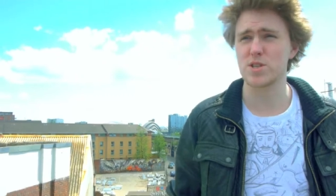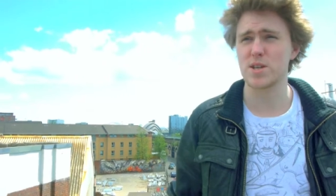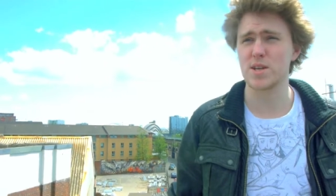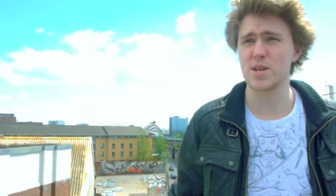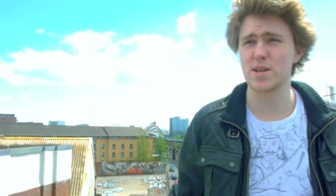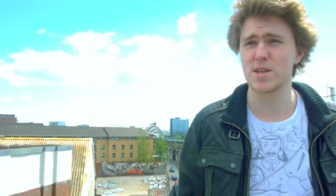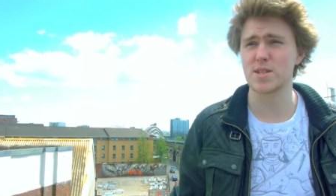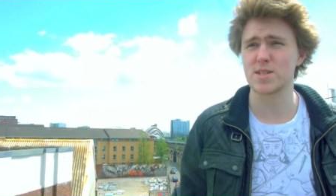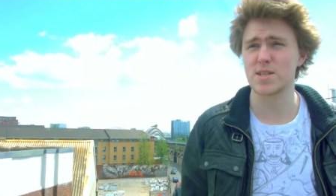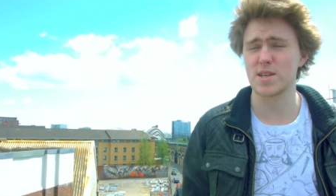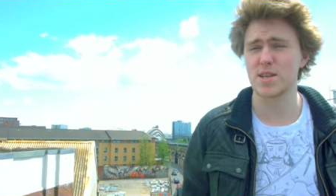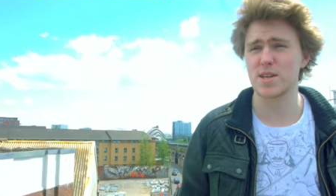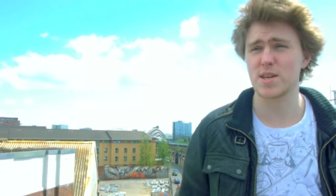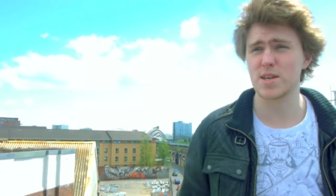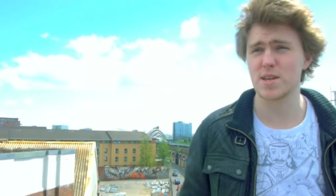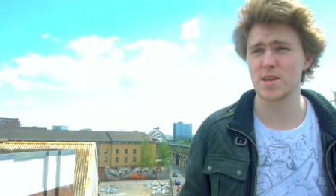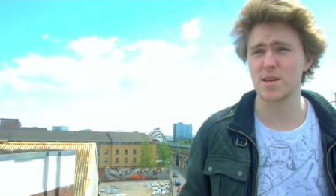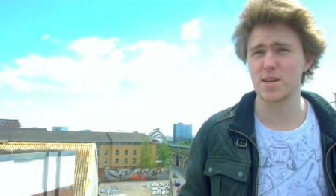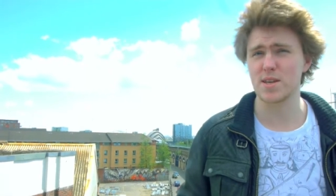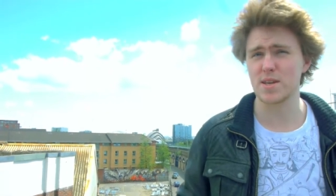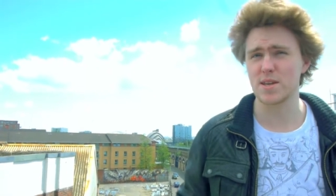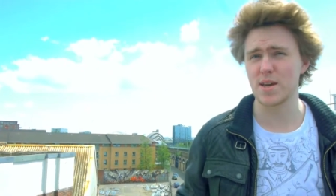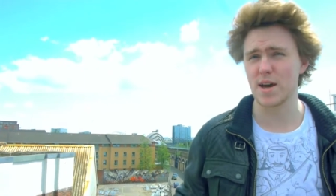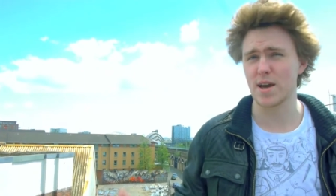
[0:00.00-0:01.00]
is
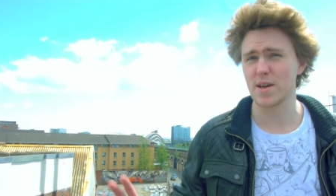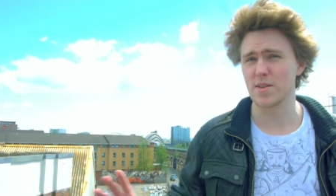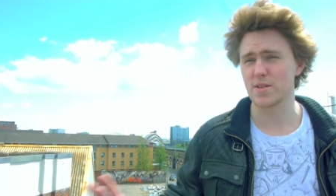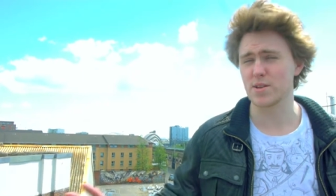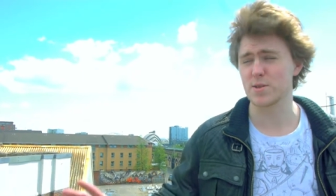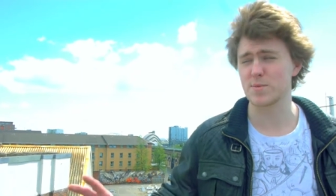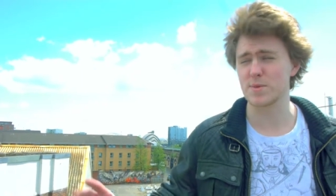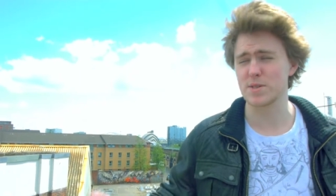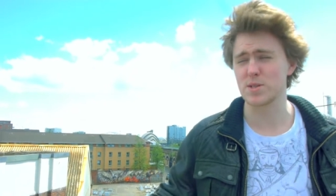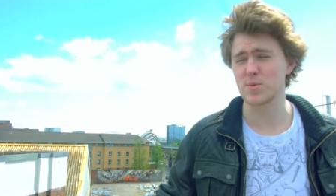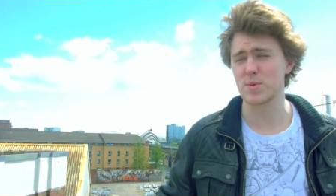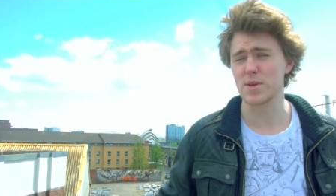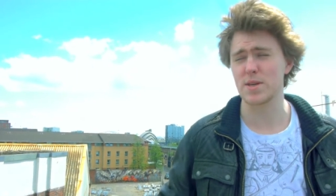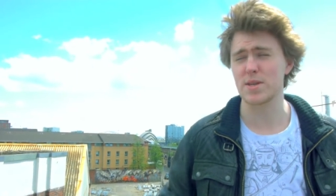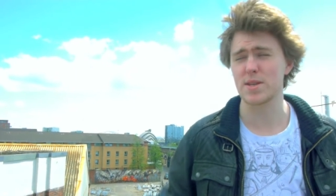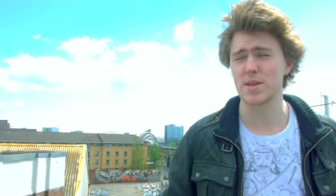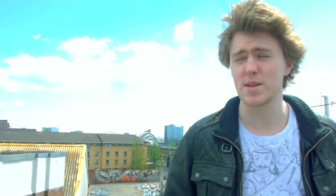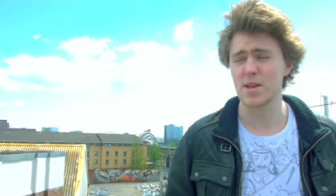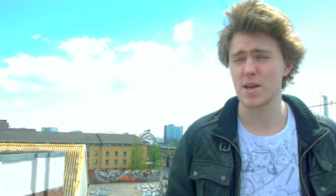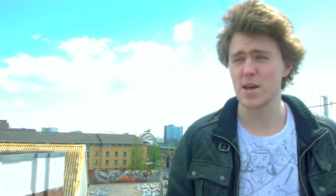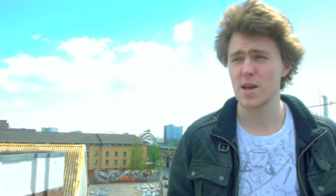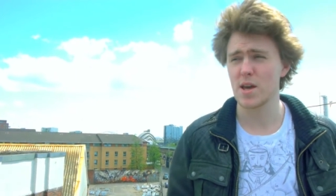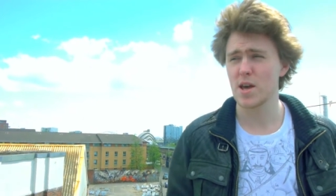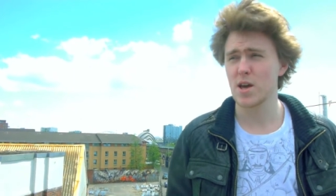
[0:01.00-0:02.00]
an island between
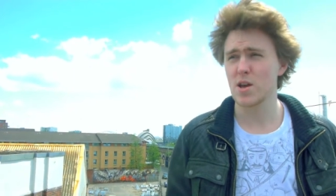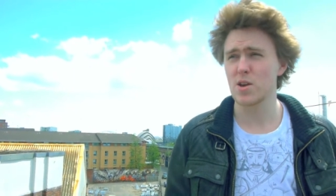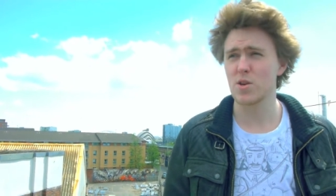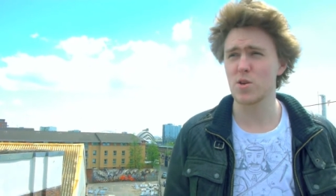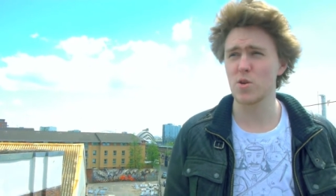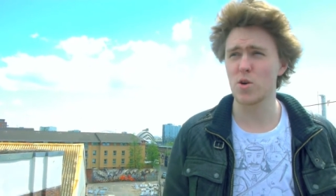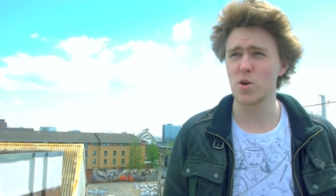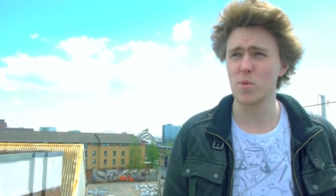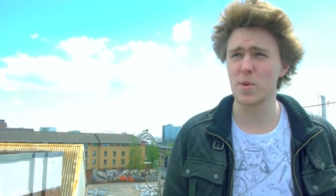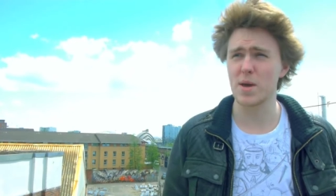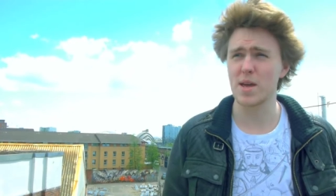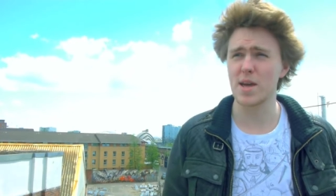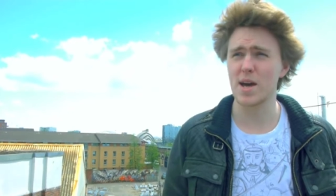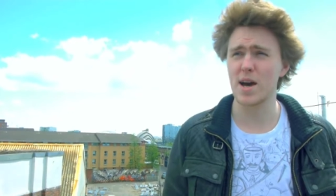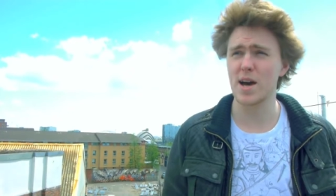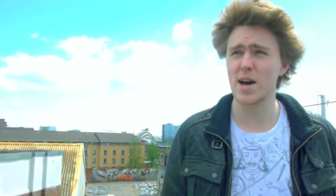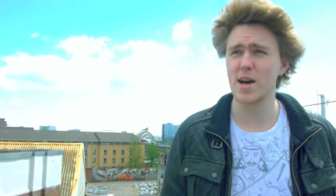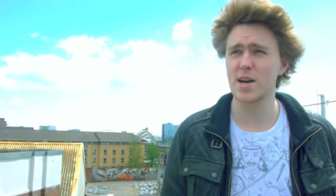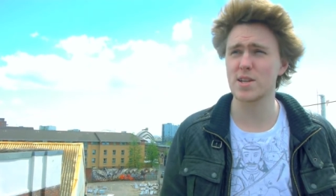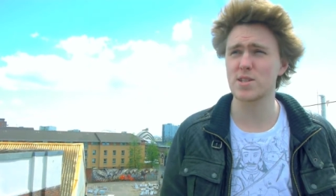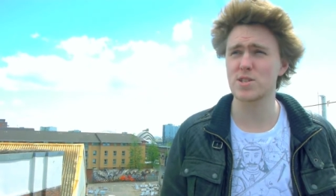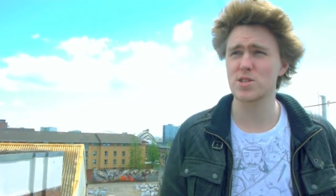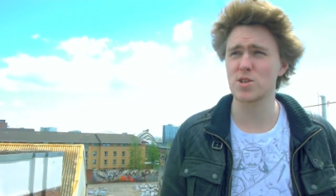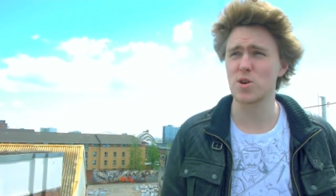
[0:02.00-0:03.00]
Norway
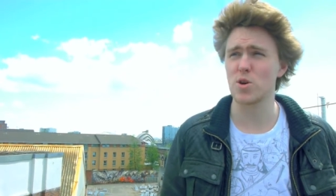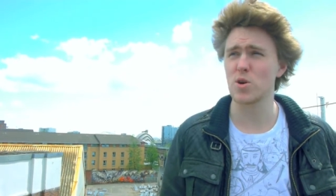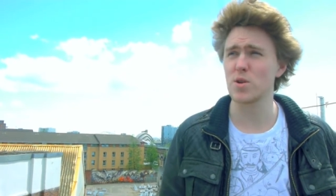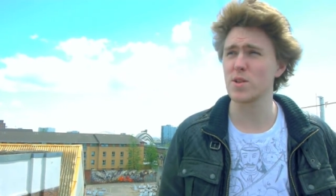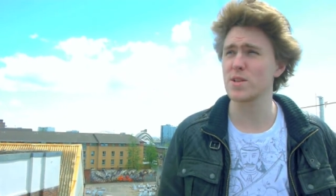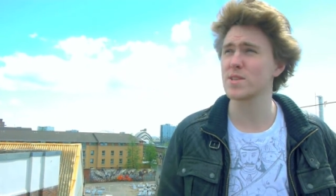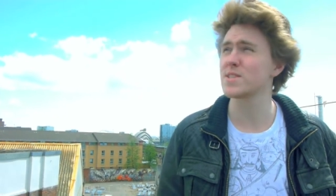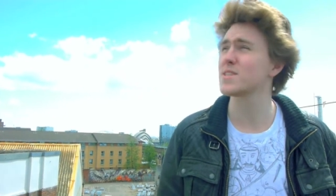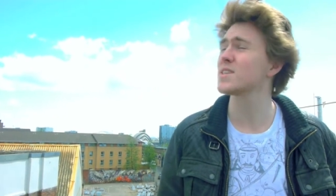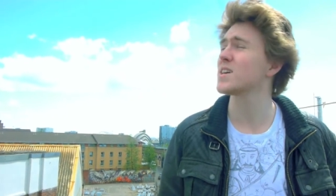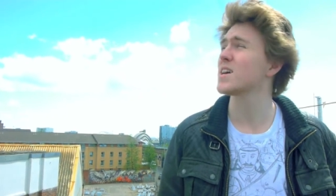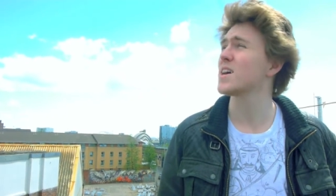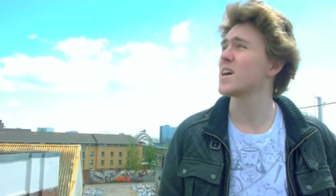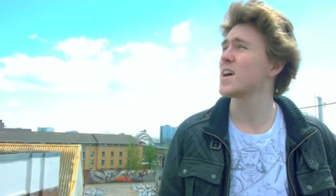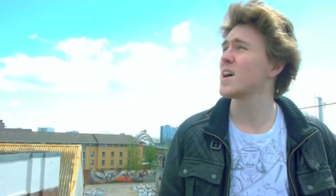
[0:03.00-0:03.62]
and Scotland.